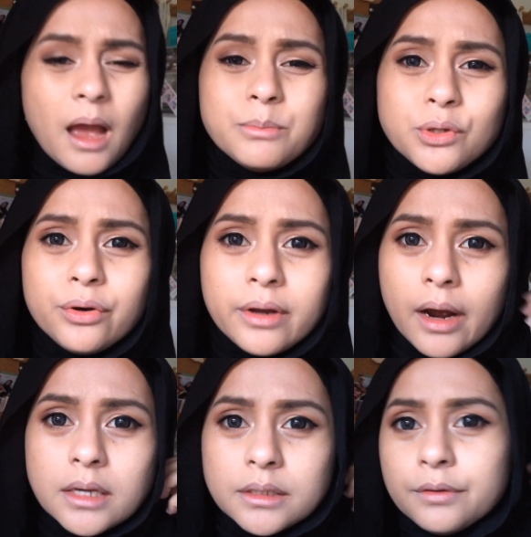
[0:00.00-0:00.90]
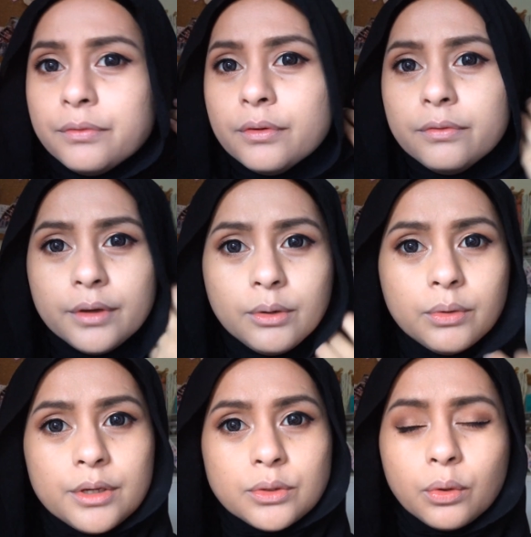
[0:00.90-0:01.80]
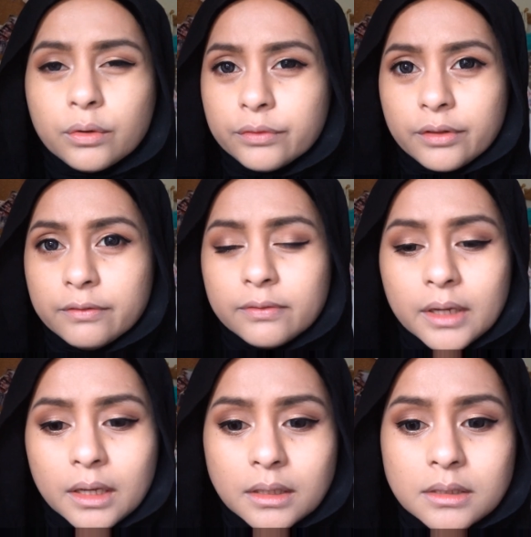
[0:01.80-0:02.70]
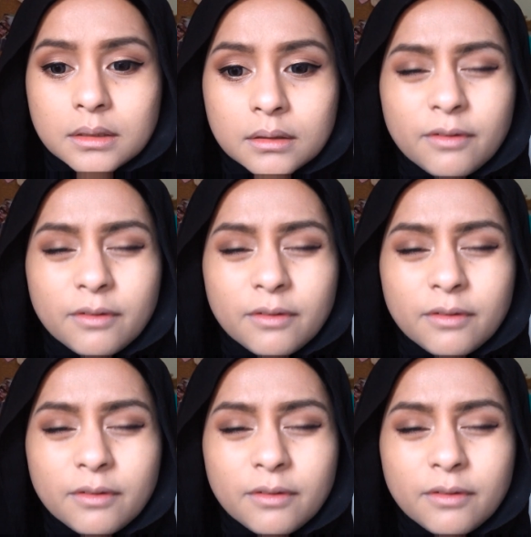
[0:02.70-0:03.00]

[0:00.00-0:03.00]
I'm sorry guys if the video is all over the place